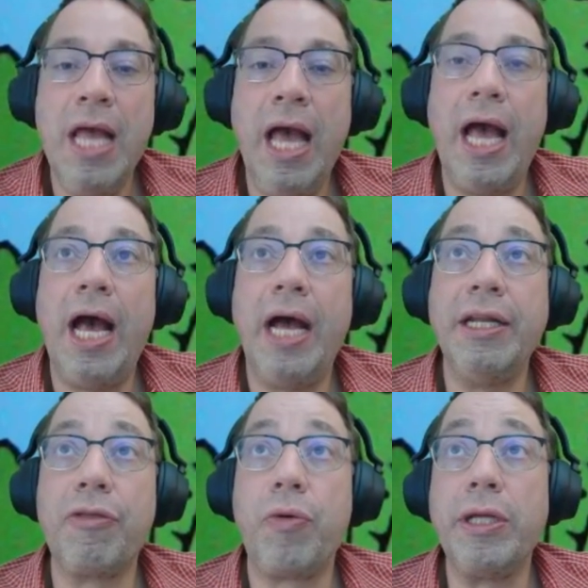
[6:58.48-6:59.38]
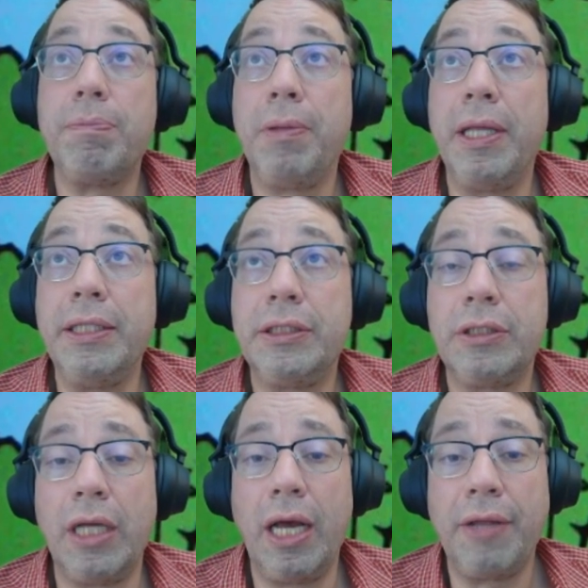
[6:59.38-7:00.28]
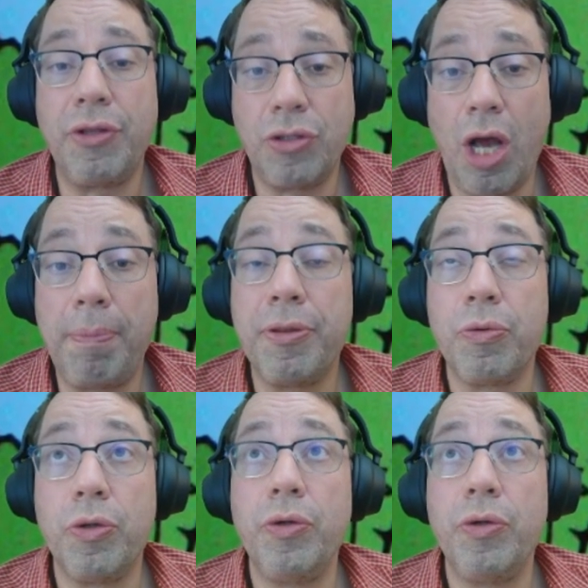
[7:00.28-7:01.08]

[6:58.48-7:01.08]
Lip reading: Another great place at the top of the route